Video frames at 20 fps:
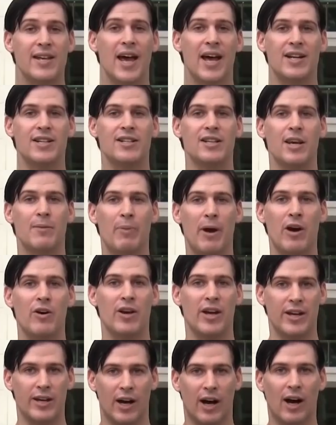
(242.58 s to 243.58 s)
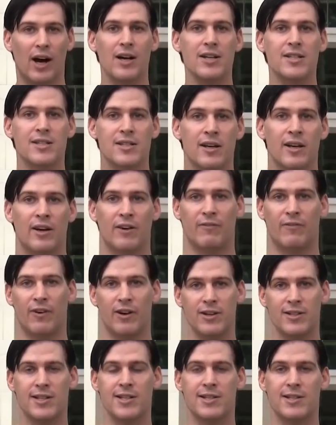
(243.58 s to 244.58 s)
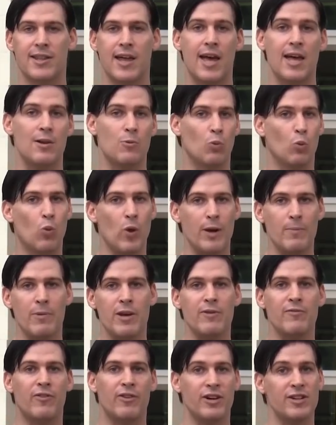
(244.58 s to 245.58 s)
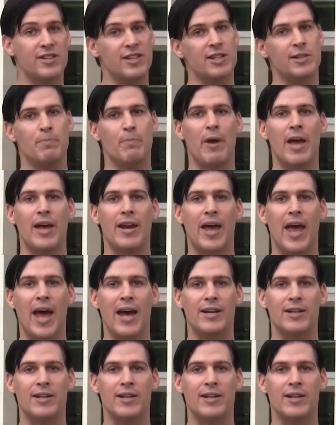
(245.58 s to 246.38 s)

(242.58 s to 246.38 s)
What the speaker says: It's actually about an us versus them, women versus men